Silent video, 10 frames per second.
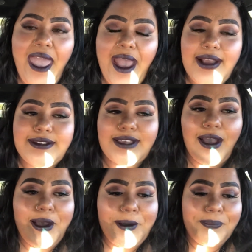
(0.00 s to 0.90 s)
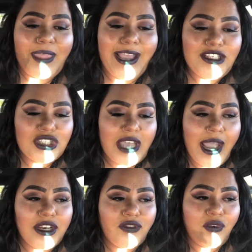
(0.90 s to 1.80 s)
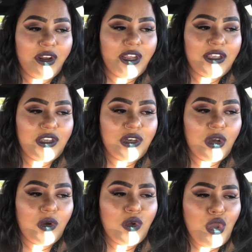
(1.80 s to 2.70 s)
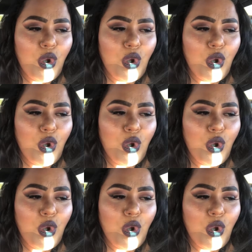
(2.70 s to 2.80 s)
and I just kind of want to, you know,